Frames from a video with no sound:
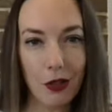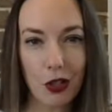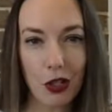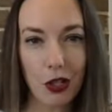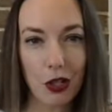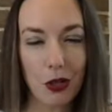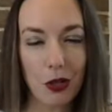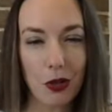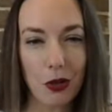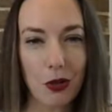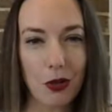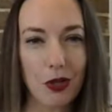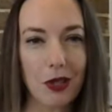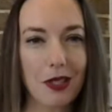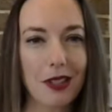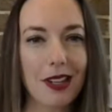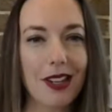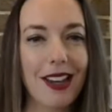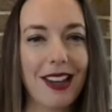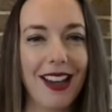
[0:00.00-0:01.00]
shoes.
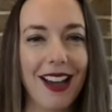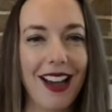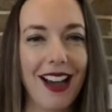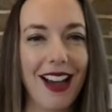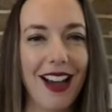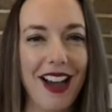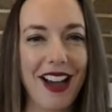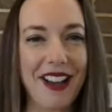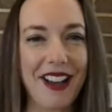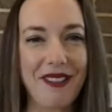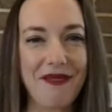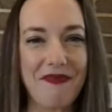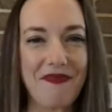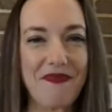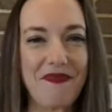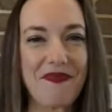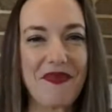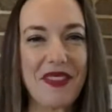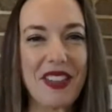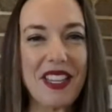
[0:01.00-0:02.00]

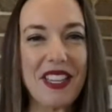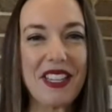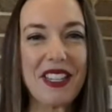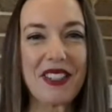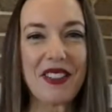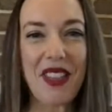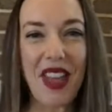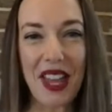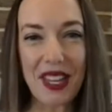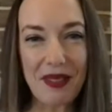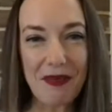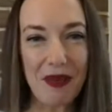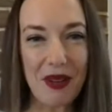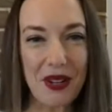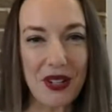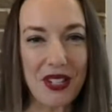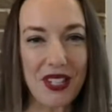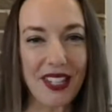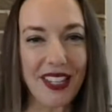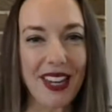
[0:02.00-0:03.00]
So that's
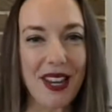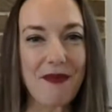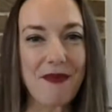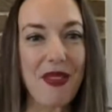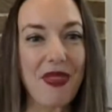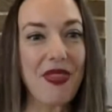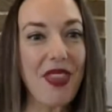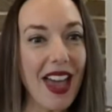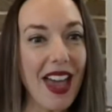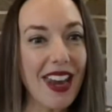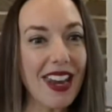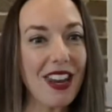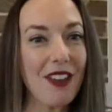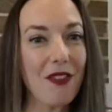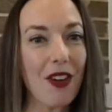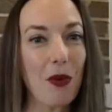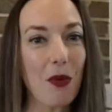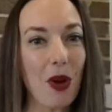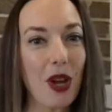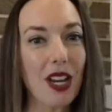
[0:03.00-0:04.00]
personally. But then
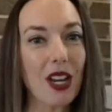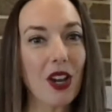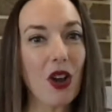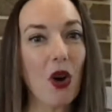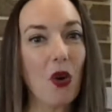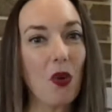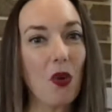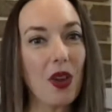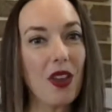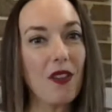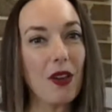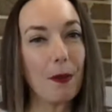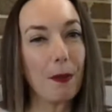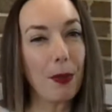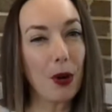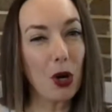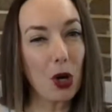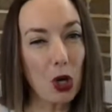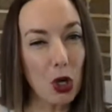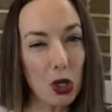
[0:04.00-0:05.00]
if I want to go even
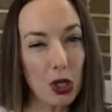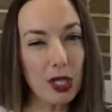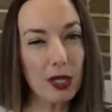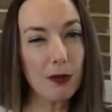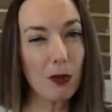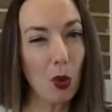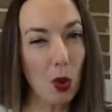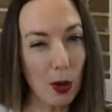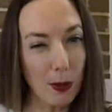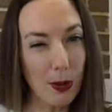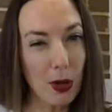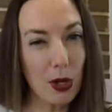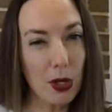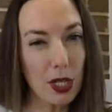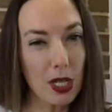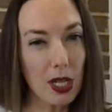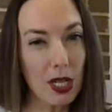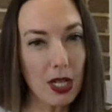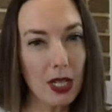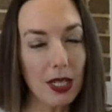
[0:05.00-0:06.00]
more
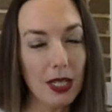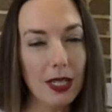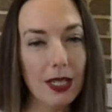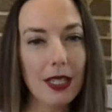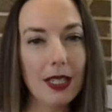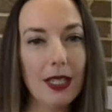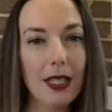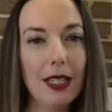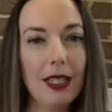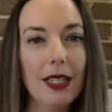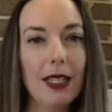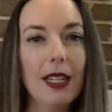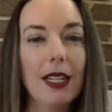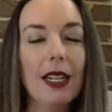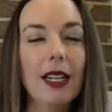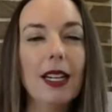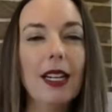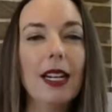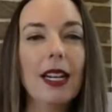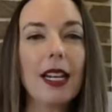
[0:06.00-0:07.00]
personal,
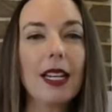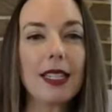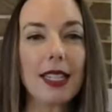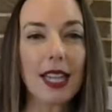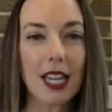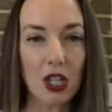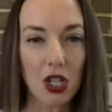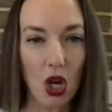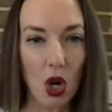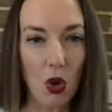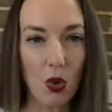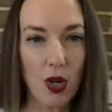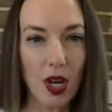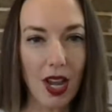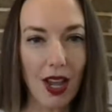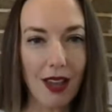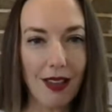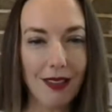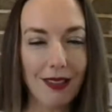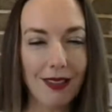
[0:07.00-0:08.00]
it's
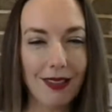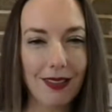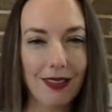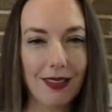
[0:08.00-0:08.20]
Antonia